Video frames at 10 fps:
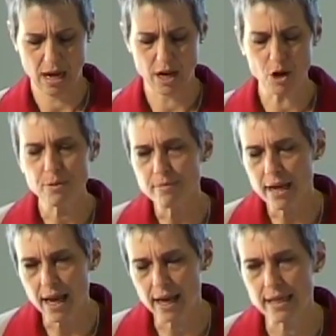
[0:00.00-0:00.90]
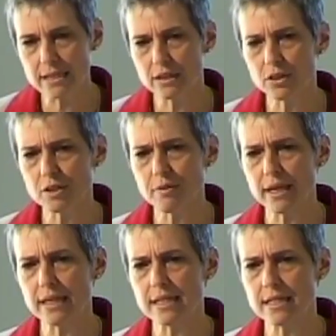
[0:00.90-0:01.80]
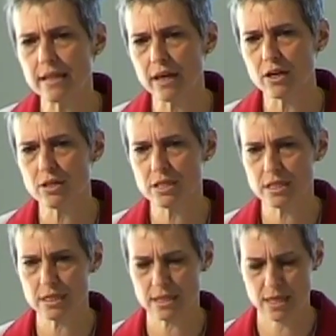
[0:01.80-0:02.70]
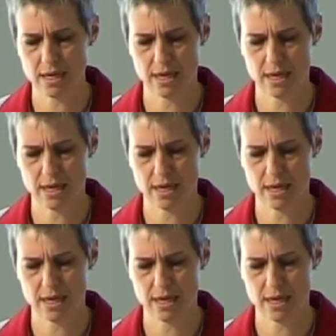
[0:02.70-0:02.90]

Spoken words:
I opened my eyes and looked right into theirs.